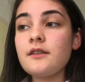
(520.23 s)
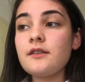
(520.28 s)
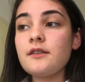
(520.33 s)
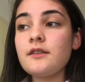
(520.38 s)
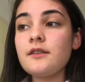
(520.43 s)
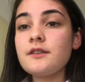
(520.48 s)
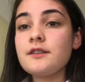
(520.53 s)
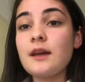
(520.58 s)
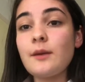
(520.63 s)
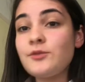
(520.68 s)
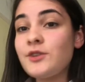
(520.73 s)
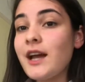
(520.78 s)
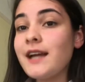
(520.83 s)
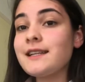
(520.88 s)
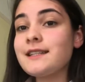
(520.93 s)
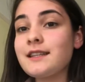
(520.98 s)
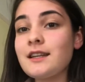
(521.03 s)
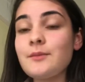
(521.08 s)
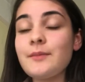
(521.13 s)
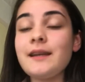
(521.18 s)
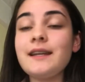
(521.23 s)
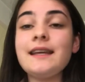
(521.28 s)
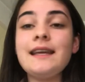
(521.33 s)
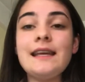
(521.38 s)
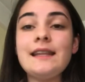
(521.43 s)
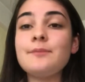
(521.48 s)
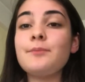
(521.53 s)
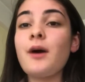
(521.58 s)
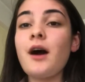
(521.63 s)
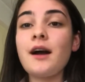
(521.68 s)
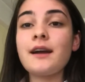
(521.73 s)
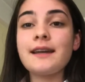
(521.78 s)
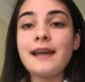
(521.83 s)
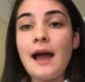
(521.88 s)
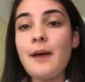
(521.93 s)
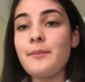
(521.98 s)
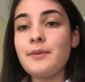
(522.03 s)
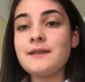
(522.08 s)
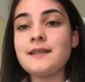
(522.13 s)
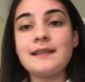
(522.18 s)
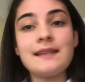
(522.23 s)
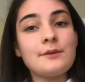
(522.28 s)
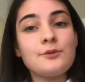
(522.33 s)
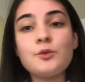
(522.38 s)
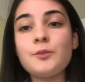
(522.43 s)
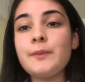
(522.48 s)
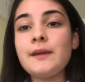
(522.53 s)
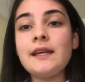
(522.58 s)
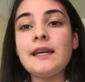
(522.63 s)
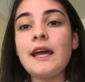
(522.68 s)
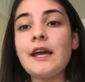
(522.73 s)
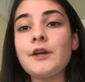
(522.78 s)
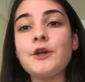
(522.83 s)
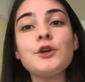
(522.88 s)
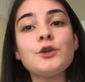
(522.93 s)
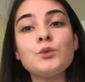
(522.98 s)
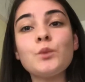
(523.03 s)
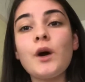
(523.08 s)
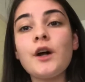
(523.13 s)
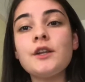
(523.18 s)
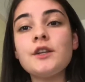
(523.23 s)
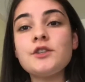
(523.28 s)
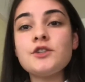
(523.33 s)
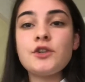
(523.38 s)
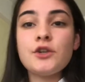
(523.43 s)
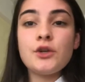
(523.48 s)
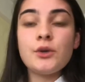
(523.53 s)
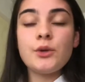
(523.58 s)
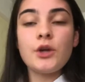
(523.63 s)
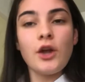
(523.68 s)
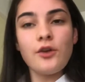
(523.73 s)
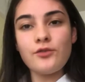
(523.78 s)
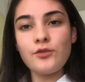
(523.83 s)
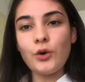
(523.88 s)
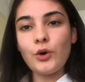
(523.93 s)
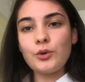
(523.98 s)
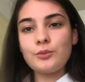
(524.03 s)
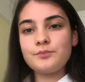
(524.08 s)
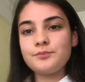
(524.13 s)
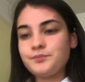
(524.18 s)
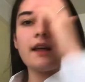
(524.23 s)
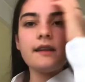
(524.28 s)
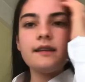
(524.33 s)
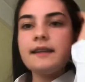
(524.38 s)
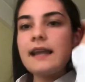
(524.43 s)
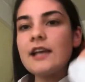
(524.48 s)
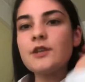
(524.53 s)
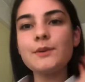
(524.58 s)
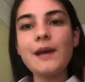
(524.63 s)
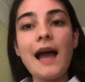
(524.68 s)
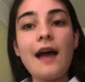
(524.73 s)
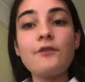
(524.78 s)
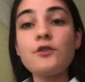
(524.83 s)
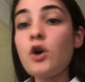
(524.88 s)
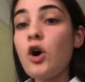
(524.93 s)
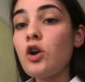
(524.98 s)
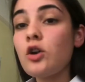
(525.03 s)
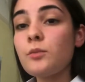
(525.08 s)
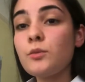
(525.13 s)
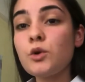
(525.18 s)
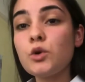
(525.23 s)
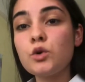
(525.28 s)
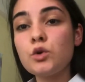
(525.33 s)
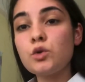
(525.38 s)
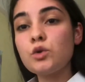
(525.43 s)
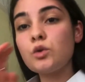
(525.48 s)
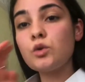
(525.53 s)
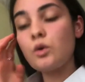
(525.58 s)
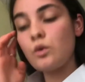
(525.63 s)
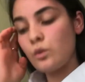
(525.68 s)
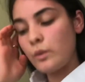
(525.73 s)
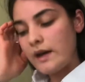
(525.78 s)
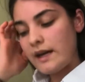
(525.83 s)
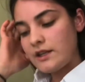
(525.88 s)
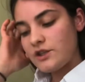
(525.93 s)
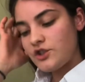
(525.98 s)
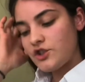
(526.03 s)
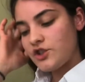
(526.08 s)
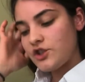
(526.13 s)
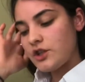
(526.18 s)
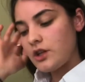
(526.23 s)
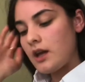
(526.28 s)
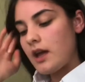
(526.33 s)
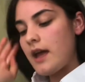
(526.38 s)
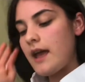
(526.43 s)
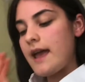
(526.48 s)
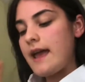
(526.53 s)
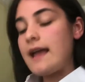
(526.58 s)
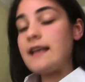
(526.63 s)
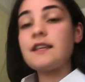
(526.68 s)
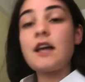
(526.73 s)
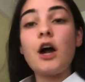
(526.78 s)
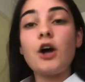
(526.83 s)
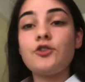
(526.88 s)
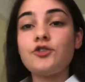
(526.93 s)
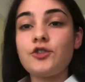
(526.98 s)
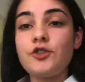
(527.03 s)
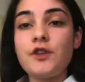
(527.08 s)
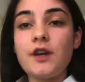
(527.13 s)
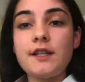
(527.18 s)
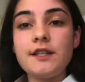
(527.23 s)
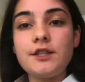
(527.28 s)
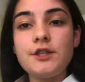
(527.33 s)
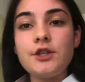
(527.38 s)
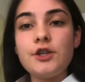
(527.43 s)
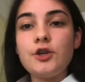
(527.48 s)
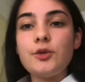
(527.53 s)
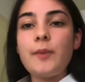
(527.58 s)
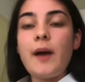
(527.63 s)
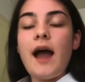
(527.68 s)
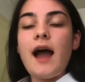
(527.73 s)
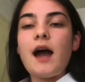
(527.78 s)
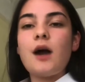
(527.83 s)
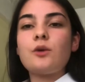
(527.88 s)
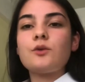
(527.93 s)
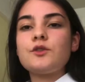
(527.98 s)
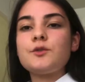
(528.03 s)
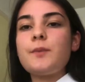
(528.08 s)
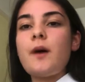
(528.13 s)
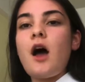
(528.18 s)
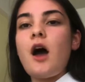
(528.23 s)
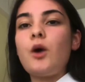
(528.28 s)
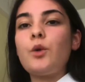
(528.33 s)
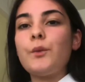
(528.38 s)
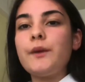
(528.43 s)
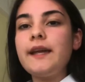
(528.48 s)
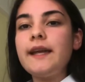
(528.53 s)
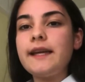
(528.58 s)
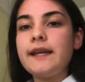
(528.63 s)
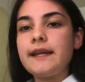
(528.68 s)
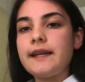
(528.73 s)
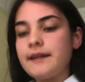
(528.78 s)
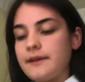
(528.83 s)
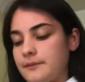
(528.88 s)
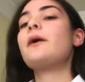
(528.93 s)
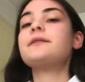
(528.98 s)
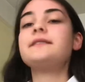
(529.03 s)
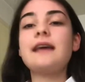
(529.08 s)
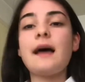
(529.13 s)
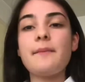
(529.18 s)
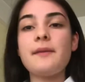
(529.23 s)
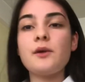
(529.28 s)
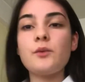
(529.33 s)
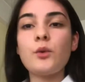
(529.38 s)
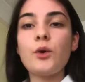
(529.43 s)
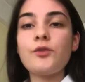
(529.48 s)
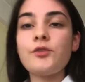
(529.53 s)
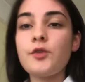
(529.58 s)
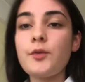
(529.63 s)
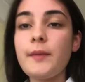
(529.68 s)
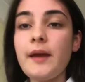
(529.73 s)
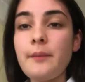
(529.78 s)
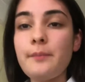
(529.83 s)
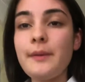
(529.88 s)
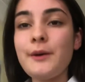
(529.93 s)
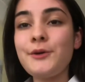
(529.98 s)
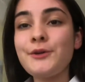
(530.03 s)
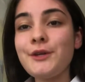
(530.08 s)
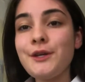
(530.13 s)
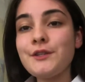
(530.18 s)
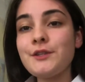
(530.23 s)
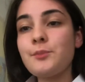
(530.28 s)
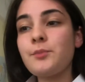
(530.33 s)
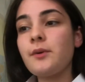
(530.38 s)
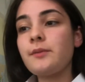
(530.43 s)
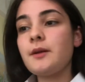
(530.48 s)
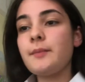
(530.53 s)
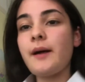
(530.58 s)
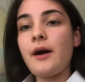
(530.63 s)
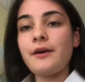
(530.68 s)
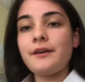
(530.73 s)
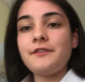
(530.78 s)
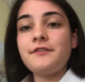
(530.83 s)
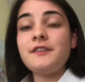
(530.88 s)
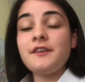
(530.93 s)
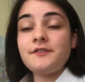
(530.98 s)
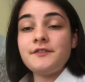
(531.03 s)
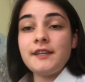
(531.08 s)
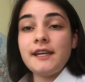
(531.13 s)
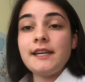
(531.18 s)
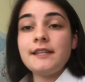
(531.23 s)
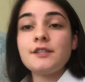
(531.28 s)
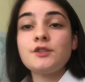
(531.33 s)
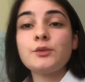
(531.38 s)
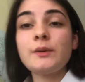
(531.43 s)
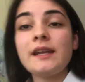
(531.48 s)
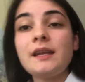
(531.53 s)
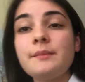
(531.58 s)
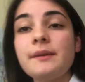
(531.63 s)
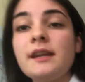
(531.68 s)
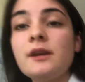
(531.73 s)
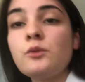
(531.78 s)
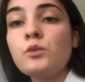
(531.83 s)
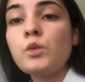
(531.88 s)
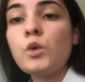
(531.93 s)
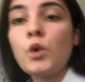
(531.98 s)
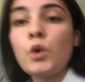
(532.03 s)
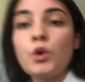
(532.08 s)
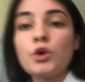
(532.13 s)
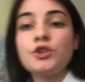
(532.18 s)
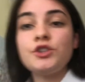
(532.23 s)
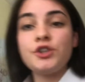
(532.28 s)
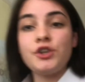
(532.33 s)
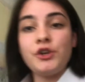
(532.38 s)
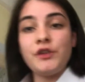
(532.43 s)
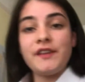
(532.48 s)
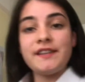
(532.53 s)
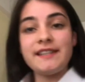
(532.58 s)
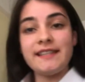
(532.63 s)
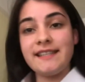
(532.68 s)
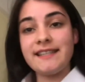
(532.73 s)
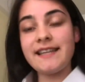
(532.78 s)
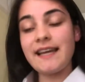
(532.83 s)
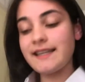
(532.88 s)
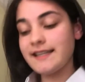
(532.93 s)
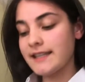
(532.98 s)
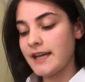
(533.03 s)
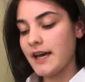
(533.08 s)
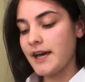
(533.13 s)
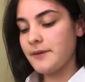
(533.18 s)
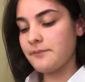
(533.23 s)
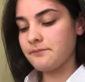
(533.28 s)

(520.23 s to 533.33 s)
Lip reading: subject is going to be in Heath Park campus, then this would be a good one to go for. Next we have Colum Hall, which is £132 per week. A 10-minute walk from the main building, so probably about a 15 to 20-minute walk to the city centre.